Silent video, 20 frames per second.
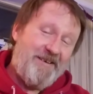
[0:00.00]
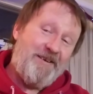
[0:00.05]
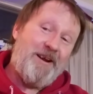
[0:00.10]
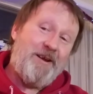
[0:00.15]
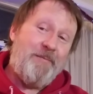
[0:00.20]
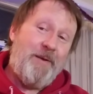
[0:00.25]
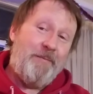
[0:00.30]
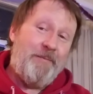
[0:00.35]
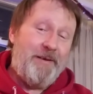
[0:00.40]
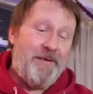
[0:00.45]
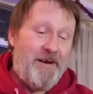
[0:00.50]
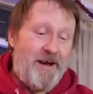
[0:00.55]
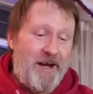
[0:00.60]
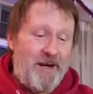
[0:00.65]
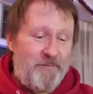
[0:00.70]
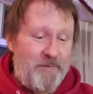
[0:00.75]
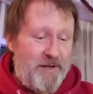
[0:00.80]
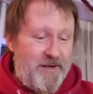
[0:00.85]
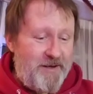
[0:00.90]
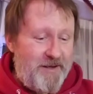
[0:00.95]
okay, maybe not,
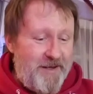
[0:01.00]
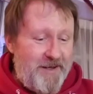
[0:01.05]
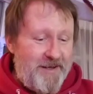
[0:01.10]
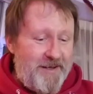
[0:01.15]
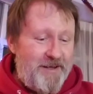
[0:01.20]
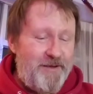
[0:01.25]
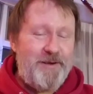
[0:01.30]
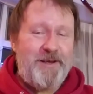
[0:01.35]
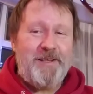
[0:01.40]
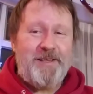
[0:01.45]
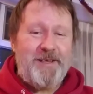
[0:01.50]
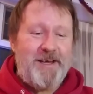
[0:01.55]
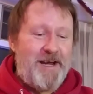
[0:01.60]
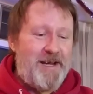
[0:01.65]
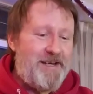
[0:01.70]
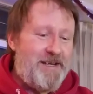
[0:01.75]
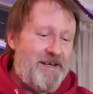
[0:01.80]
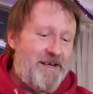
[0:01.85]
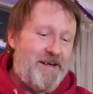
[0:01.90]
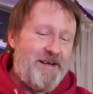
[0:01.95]
but you get the
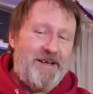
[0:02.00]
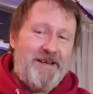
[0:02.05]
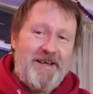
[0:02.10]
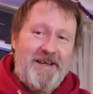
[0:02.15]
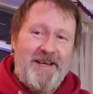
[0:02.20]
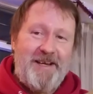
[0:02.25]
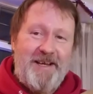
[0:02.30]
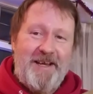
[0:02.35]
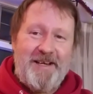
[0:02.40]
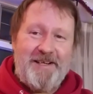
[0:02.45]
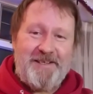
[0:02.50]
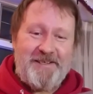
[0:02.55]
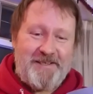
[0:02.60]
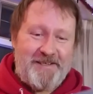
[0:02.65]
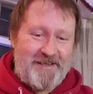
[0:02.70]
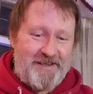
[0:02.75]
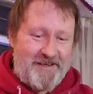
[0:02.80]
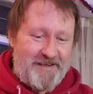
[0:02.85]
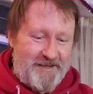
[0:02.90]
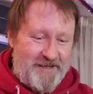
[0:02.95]
idea. It,
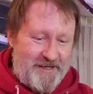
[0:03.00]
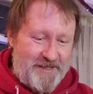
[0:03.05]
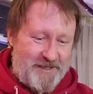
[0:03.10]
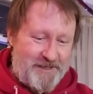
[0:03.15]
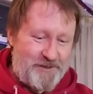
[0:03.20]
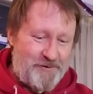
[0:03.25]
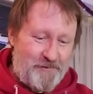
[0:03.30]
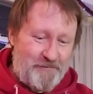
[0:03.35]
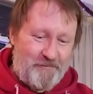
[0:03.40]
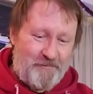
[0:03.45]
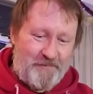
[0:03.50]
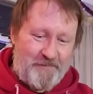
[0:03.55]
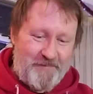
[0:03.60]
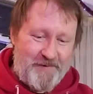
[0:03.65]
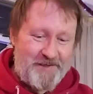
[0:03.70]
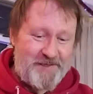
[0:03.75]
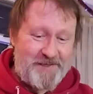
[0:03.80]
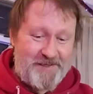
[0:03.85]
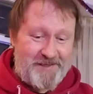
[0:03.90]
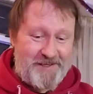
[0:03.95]
it's, it's so,
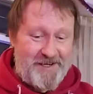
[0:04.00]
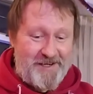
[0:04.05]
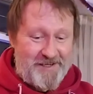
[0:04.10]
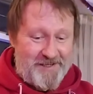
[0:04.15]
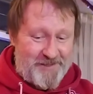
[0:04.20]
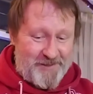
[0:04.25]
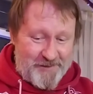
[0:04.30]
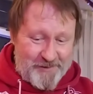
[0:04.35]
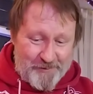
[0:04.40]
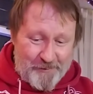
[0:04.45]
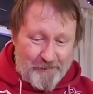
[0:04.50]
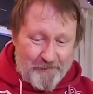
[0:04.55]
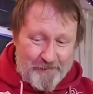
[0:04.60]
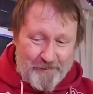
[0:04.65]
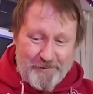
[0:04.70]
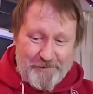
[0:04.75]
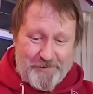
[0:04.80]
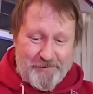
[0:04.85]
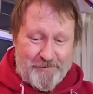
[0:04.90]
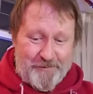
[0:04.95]
this thing is so
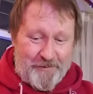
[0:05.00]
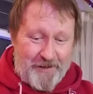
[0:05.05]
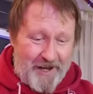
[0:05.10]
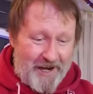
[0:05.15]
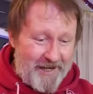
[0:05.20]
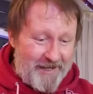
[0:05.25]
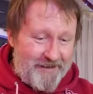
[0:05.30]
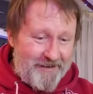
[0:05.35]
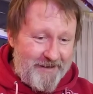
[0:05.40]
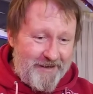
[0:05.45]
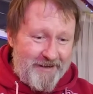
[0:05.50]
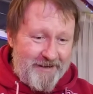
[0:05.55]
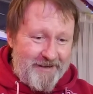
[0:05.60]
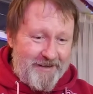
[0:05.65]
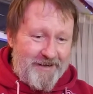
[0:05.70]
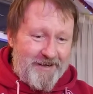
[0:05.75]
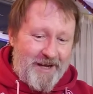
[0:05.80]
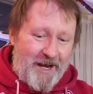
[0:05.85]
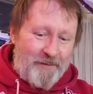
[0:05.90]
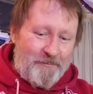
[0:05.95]
versatile. I,
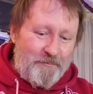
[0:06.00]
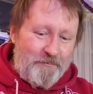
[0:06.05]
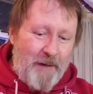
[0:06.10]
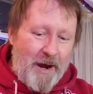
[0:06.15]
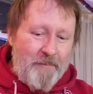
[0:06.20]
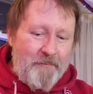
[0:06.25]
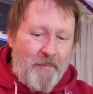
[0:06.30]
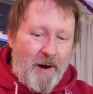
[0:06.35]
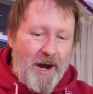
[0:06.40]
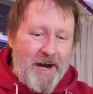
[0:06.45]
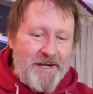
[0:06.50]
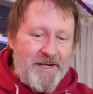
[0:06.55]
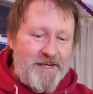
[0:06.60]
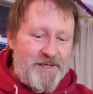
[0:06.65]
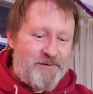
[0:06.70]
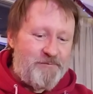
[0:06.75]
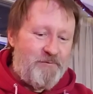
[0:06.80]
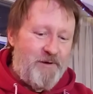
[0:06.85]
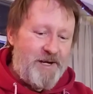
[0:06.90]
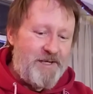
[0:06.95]
I, my mind
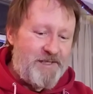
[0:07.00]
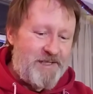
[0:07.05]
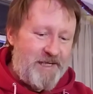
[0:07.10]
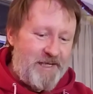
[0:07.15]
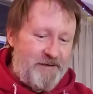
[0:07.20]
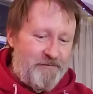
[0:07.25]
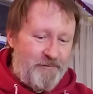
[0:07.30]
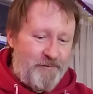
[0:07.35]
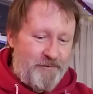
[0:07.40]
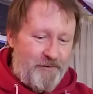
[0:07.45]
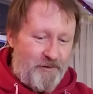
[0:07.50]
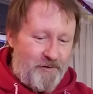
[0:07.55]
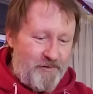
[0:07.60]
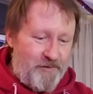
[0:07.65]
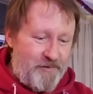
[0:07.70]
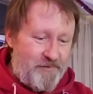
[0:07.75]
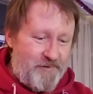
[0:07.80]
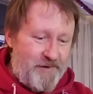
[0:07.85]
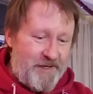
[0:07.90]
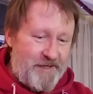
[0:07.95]
is racing with all
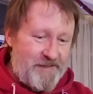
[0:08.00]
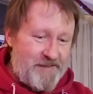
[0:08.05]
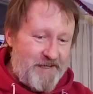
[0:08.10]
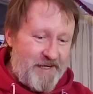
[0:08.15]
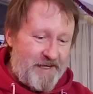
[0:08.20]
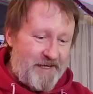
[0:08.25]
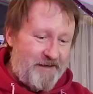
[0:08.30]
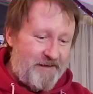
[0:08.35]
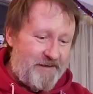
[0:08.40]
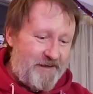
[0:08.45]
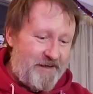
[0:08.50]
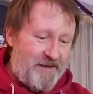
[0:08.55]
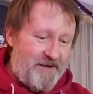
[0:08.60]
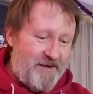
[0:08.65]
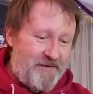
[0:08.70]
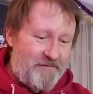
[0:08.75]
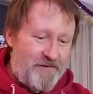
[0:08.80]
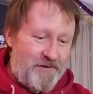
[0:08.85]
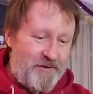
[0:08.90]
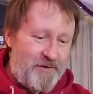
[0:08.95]
the things I can think
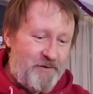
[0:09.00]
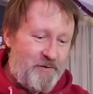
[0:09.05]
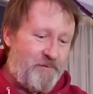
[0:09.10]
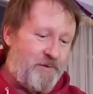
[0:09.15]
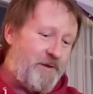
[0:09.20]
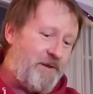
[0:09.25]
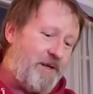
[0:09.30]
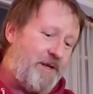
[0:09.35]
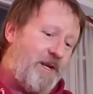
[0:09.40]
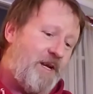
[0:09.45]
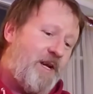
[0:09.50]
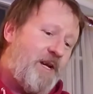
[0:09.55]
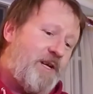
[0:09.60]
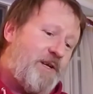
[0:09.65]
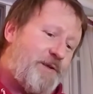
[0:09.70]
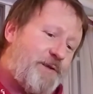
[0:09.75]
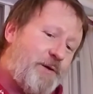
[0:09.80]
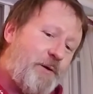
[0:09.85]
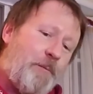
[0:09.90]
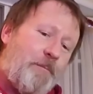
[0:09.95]
of to do with it.
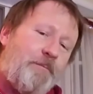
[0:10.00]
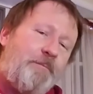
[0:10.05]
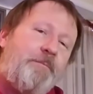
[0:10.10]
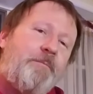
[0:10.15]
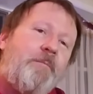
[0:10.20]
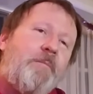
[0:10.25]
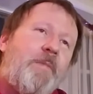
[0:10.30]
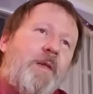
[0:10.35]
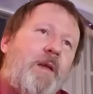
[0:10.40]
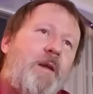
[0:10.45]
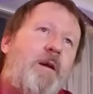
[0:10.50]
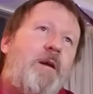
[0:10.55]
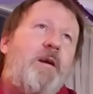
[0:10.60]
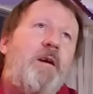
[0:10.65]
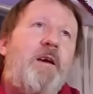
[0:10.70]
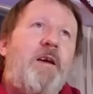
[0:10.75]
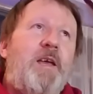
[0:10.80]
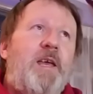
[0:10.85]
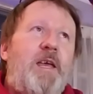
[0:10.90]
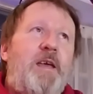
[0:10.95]
So
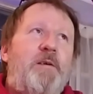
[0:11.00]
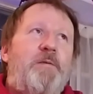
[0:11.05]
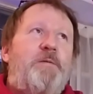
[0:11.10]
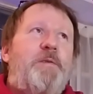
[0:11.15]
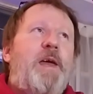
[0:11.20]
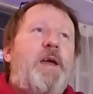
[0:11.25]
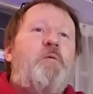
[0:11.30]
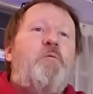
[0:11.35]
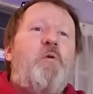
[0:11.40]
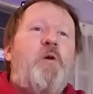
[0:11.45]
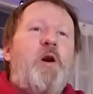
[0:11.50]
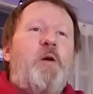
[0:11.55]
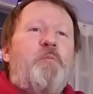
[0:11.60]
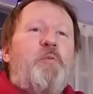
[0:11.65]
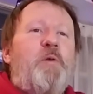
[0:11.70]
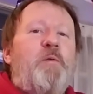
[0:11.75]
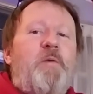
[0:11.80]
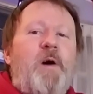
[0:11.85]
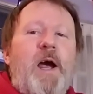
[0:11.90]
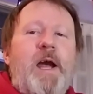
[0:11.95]
if they weren't
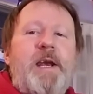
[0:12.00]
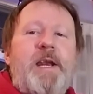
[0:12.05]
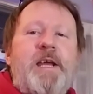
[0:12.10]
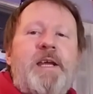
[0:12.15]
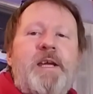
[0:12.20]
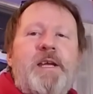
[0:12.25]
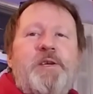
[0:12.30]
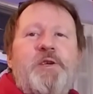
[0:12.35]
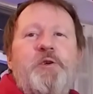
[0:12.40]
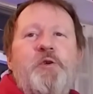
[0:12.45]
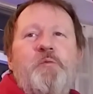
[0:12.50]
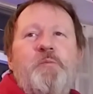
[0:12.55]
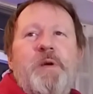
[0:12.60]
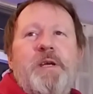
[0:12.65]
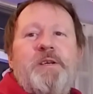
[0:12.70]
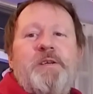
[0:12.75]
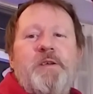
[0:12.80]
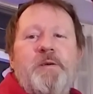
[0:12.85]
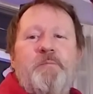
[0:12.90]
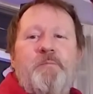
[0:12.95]
providing it to
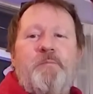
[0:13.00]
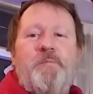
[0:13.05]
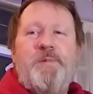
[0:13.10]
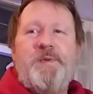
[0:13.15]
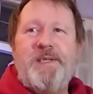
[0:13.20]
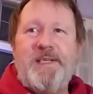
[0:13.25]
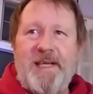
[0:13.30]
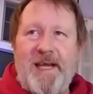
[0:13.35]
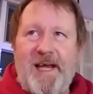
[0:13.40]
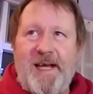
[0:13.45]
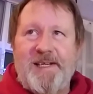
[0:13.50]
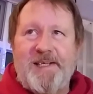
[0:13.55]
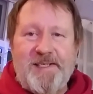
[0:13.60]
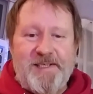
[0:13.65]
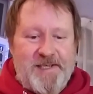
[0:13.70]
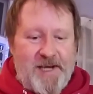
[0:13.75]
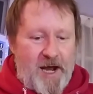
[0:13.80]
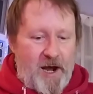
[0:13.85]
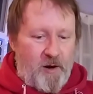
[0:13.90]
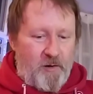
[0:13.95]
me to
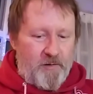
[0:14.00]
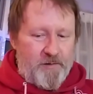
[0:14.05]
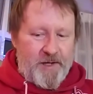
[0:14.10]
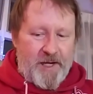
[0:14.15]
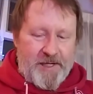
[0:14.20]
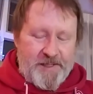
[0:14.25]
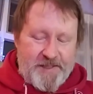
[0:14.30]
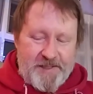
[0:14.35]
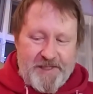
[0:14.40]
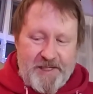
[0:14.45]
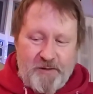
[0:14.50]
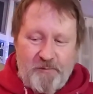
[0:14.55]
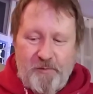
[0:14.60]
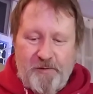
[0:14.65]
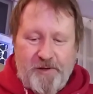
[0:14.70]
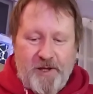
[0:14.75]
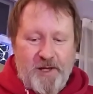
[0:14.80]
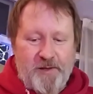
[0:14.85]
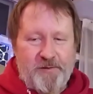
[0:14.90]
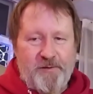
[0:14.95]
test out and see
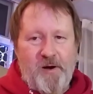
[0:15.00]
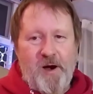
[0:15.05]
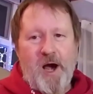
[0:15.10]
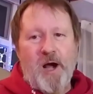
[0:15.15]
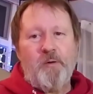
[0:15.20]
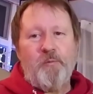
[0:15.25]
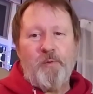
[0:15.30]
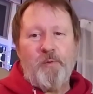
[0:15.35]
what I thought,